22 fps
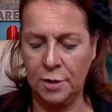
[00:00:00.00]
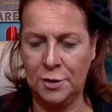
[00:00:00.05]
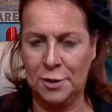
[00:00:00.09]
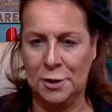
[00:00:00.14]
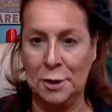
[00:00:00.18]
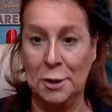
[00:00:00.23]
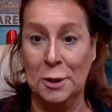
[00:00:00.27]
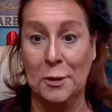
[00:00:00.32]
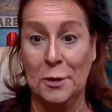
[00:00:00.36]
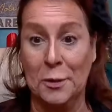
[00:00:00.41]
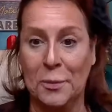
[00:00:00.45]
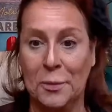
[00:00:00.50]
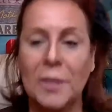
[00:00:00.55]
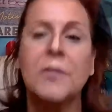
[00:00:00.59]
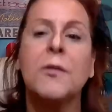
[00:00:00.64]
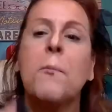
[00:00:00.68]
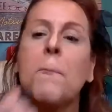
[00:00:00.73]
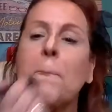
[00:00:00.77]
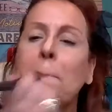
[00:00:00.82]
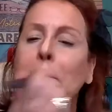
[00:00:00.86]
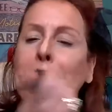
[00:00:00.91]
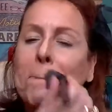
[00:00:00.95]
wash the other
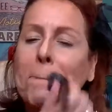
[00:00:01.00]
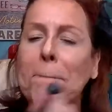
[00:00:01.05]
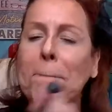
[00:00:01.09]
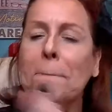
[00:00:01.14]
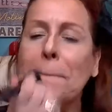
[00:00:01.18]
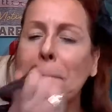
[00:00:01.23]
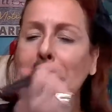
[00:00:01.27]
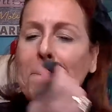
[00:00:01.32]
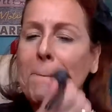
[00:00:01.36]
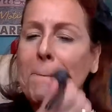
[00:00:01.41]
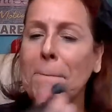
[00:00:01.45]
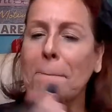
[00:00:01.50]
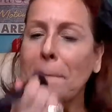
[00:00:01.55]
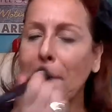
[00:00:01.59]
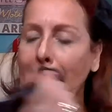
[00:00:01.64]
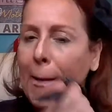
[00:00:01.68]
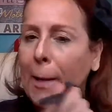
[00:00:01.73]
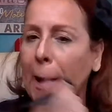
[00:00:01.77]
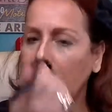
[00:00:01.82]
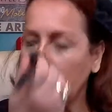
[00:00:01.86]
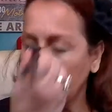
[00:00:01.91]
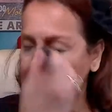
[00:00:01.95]
ones. Mm,
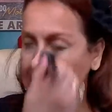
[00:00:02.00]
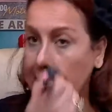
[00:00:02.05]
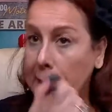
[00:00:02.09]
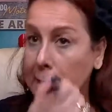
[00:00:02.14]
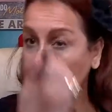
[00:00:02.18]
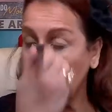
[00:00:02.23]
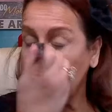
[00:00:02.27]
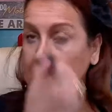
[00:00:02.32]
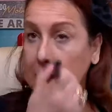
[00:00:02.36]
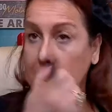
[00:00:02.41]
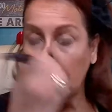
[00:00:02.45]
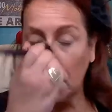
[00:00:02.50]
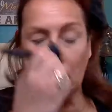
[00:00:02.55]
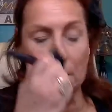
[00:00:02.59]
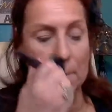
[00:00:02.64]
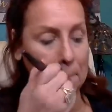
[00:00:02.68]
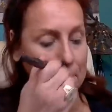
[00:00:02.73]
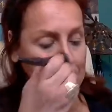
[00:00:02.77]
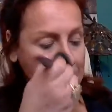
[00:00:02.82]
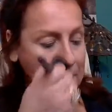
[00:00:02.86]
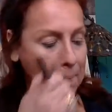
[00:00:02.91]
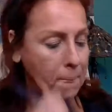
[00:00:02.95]
I got to set this.
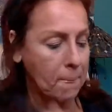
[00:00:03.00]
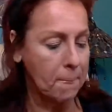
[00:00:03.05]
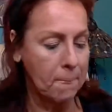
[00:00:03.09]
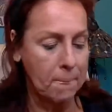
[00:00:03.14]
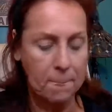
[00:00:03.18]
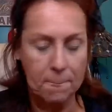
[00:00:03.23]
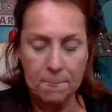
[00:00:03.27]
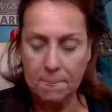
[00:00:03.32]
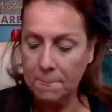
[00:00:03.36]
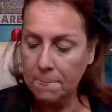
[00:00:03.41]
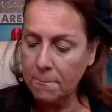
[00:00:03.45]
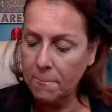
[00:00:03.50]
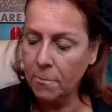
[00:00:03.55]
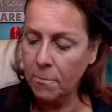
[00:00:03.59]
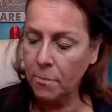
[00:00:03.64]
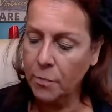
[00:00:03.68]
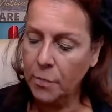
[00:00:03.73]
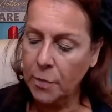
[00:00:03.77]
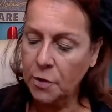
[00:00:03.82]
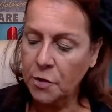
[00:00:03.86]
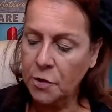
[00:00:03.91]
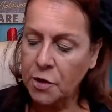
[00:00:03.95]

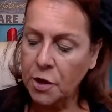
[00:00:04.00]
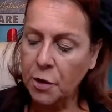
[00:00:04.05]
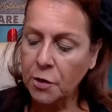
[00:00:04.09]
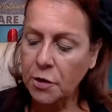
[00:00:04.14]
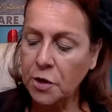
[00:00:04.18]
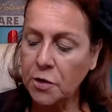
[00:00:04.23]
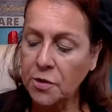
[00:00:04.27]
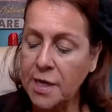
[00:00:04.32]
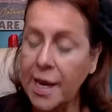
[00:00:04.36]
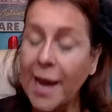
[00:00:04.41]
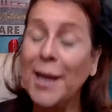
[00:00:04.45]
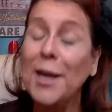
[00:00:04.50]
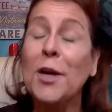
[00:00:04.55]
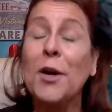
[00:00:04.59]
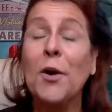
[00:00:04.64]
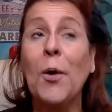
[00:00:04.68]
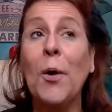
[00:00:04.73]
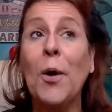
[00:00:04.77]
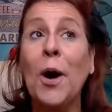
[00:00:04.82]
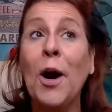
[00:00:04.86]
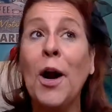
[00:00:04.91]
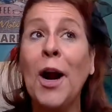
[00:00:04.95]
So you take
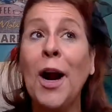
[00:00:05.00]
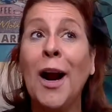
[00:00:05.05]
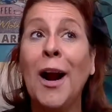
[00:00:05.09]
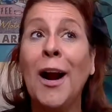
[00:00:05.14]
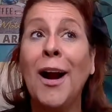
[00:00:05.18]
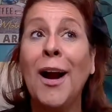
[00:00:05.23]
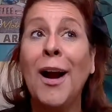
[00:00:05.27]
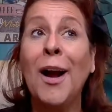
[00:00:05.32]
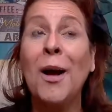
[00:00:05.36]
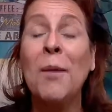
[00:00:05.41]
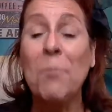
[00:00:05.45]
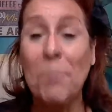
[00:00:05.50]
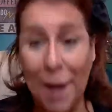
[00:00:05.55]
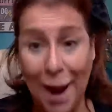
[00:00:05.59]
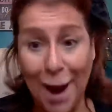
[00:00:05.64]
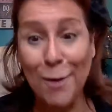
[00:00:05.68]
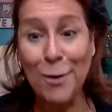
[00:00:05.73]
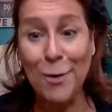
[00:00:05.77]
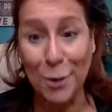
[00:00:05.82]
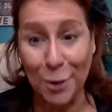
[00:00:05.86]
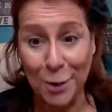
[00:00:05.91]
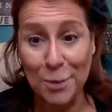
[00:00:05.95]
your
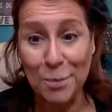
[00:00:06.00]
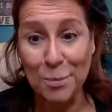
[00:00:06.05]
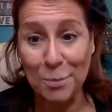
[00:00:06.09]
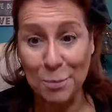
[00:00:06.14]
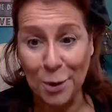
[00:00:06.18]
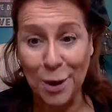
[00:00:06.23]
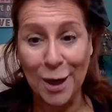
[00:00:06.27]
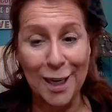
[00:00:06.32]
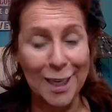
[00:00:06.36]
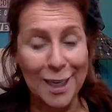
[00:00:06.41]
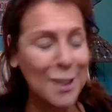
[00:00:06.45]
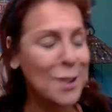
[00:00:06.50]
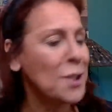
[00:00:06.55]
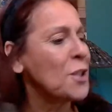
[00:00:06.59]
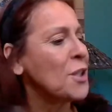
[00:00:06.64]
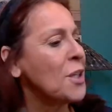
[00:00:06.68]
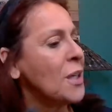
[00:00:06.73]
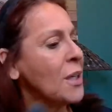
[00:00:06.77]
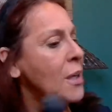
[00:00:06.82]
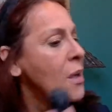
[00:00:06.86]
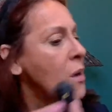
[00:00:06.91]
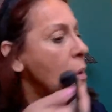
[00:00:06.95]
powder
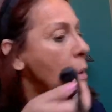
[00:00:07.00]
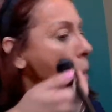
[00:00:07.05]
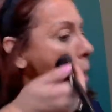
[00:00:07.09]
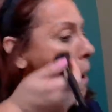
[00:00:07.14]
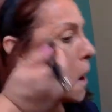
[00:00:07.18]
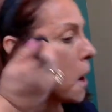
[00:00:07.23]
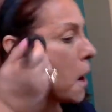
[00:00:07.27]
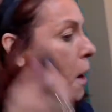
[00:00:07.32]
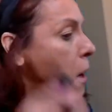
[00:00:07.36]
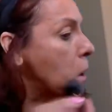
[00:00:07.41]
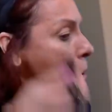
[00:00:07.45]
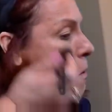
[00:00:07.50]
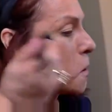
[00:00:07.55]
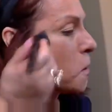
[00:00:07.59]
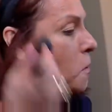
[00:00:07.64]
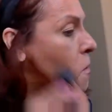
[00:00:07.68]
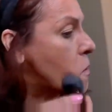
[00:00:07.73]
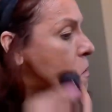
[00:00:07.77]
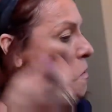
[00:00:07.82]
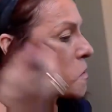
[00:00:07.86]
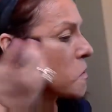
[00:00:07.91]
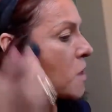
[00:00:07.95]
brush and
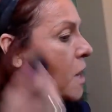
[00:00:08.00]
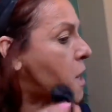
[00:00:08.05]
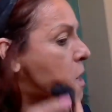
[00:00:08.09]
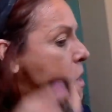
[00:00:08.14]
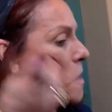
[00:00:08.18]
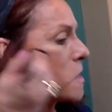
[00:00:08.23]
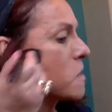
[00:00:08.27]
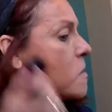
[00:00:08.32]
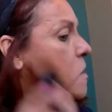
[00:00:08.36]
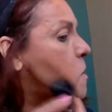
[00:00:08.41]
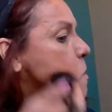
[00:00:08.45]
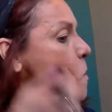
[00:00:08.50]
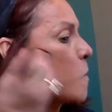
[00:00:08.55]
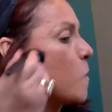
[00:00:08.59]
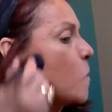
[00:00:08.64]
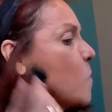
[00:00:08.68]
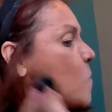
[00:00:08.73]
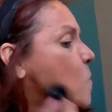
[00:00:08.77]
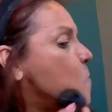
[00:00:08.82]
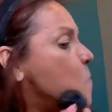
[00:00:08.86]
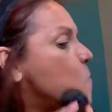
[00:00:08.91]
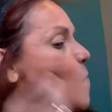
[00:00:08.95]
you set
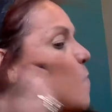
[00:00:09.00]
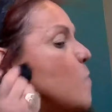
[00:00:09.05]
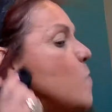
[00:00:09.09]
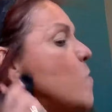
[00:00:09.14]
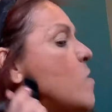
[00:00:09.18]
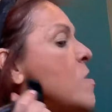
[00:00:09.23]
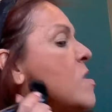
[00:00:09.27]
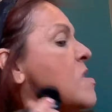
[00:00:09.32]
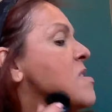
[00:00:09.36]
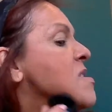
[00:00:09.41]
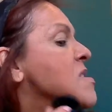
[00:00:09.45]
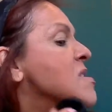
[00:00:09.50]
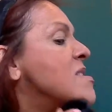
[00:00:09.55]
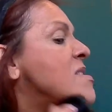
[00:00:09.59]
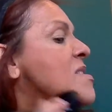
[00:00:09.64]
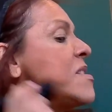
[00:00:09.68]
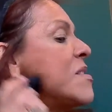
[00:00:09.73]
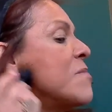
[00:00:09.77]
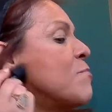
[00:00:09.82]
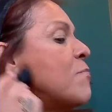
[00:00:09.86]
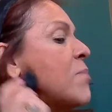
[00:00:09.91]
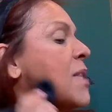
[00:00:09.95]

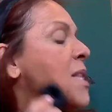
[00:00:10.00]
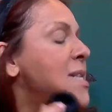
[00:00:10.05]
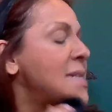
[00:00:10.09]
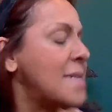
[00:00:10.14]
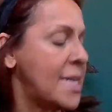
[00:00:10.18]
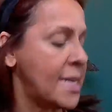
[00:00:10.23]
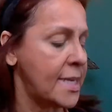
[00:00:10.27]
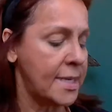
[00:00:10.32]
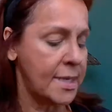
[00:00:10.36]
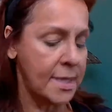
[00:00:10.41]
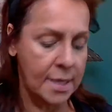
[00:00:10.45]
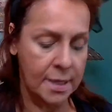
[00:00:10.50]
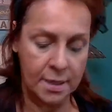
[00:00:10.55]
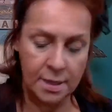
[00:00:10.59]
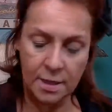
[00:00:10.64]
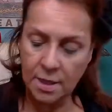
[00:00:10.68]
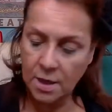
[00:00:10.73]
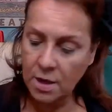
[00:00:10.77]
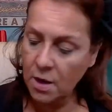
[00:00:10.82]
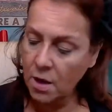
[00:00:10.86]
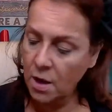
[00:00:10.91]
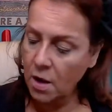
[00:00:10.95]
and blend
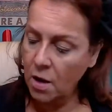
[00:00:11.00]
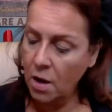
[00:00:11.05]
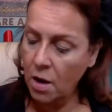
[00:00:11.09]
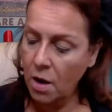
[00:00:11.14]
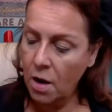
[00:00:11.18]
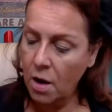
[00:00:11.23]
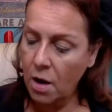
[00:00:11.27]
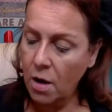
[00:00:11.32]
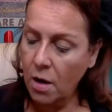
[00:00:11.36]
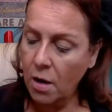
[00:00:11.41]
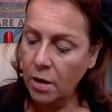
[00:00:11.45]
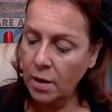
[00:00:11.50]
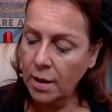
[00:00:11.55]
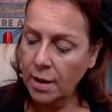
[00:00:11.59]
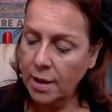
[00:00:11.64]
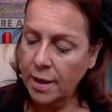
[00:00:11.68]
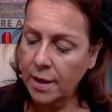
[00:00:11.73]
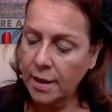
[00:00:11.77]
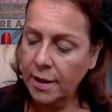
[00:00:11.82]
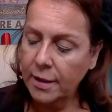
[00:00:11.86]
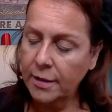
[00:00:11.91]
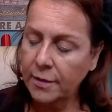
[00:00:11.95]
all
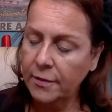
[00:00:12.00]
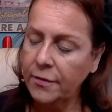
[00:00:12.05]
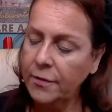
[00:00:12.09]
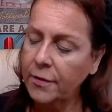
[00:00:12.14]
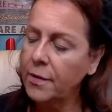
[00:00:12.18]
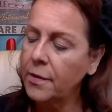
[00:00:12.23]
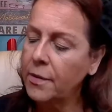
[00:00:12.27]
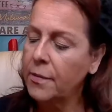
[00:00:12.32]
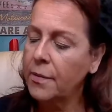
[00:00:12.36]
of